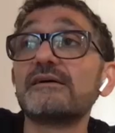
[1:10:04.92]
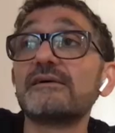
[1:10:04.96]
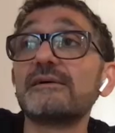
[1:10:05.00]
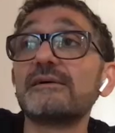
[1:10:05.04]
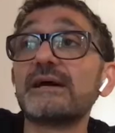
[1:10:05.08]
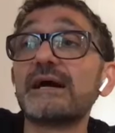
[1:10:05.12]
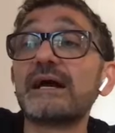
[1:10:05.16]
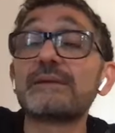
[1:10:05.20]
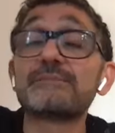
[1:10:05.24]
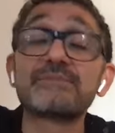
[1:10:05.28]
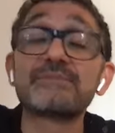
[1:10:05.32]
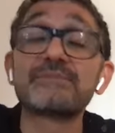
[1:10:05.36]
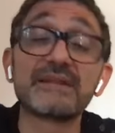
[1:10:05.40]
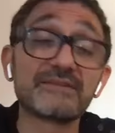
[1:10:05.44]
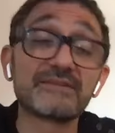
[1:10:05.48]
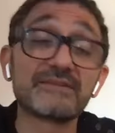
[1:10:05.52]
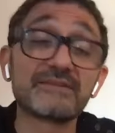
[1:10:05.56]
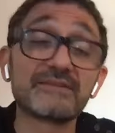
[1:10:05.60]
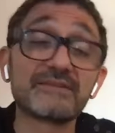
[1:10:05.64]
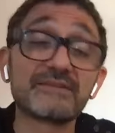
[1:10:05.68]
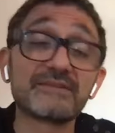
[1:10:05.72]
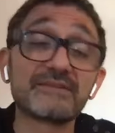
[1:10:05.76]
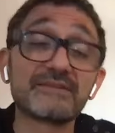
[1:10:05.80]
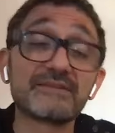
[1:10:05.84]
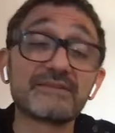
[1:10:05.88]
I
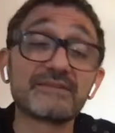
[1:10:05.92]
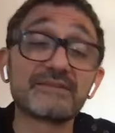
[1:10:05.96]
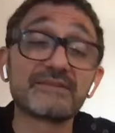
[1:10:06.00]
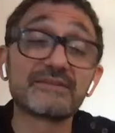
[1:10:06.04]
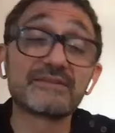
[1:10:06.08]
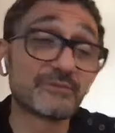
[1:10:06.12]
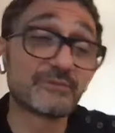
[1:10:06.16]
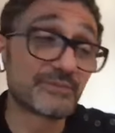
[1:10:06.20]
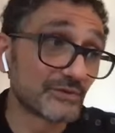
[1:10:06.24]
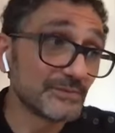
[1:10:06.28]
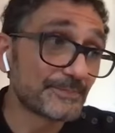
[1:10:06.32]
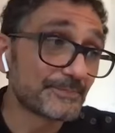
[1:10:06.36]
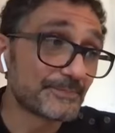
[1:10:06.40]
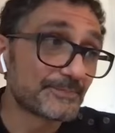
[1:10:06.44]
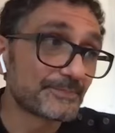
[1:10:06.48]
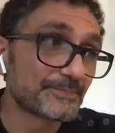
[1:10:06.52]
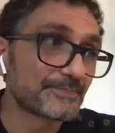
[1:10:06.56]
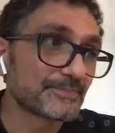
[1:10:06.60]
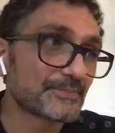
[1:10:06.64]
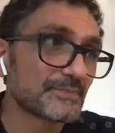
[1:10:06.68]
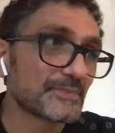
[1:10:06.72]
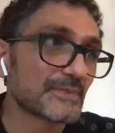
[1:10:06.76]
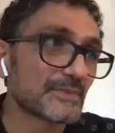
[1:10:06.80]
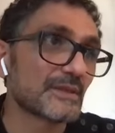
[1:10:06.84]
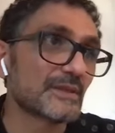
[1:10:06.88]
play the
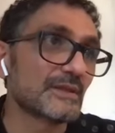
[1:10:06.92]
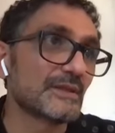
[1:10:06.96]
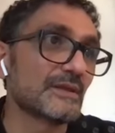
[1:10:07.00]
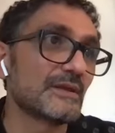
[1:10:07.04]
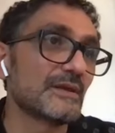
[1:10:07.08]
piano.